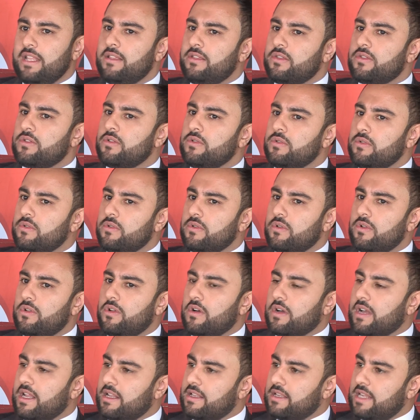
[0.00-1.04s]
to
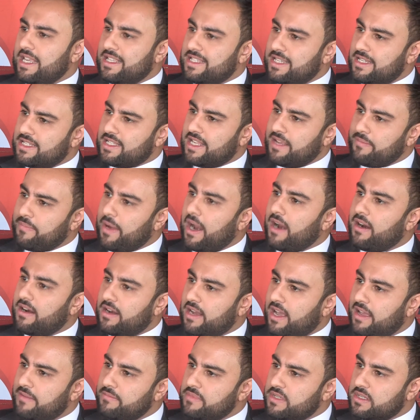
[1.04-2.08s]
look at existing
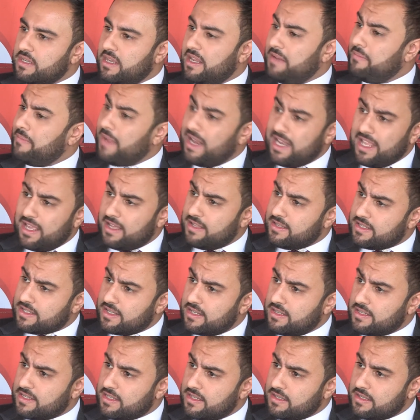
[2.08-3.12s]
paradigms in many
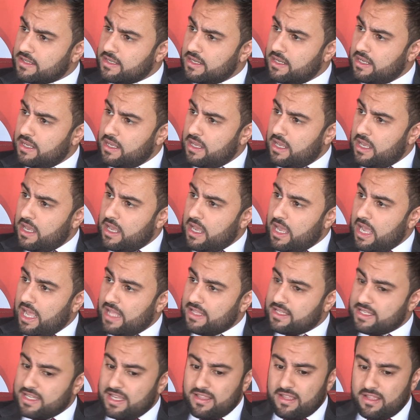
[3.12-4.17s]
instances and
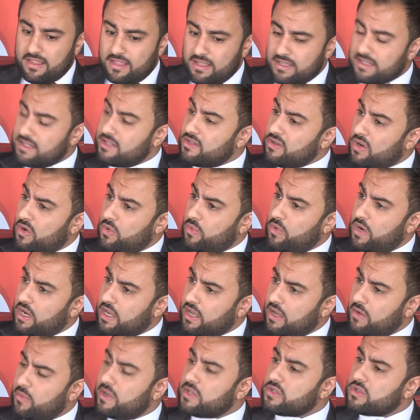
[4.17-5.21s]
say that this is not
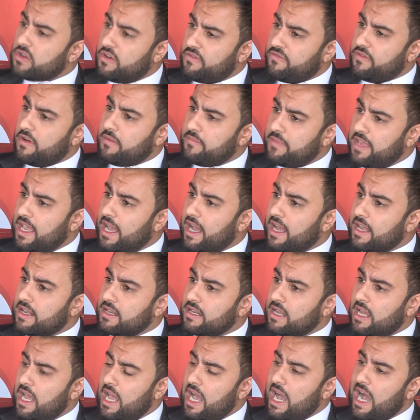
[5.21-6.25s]
working. We're so far behind.
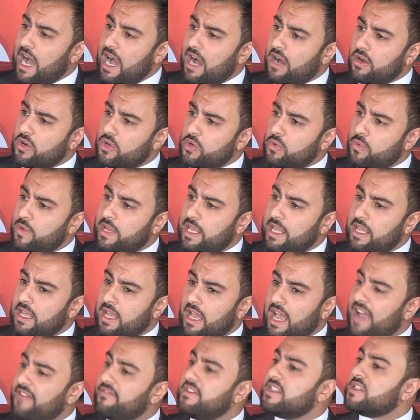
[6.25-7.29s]
How do we
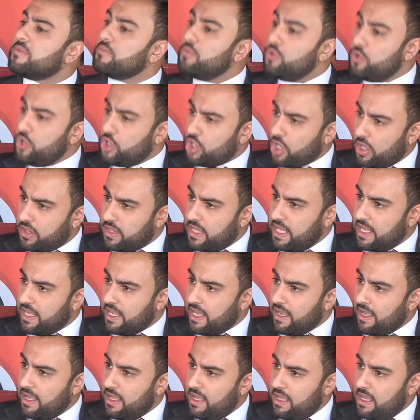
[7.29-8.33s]
have this moonshot
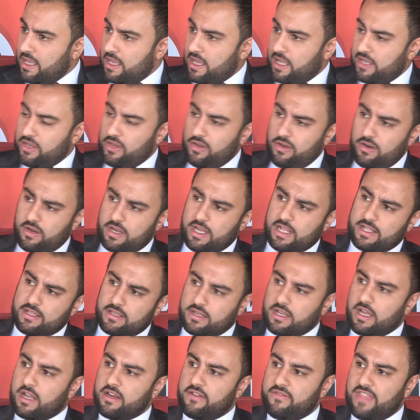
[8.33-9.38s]
thinking? And you look at
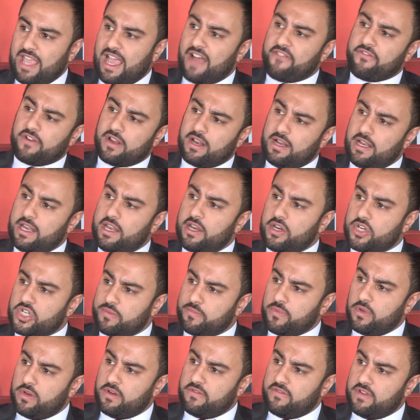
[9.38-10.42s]
kind of the African
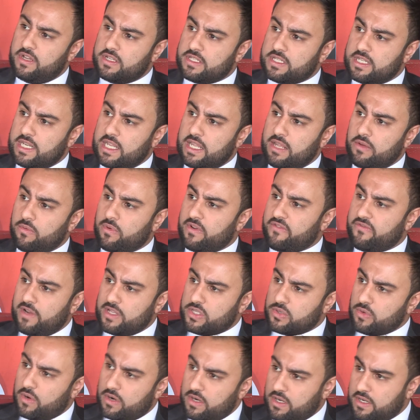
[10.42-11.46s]
Leadership University, what Fred
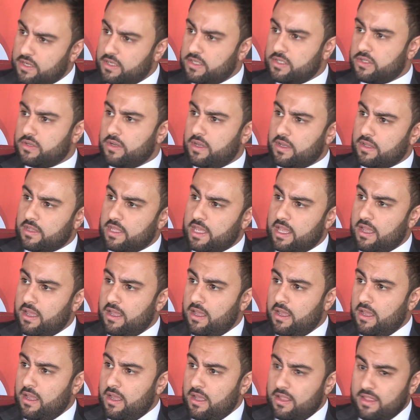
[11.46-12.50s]
Swaneker is doing there.
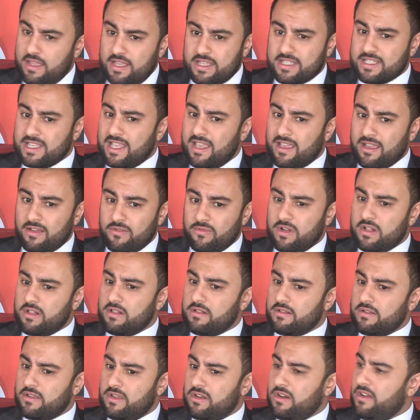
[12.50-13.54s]
They're saying,
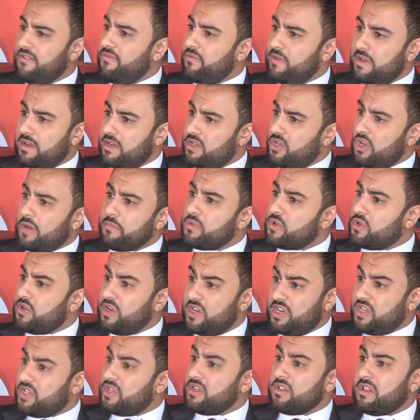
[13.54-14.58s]
well, if we adopt
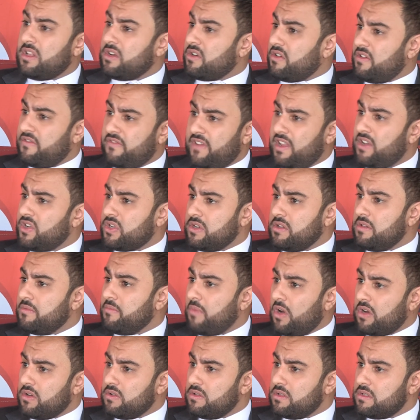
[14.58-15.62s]
traditional and conventional
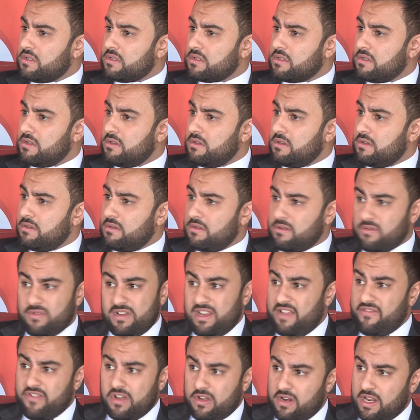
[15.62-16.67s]
models, we're
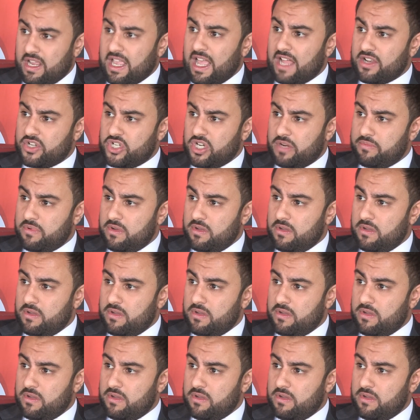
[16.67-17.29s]
never going to catch up.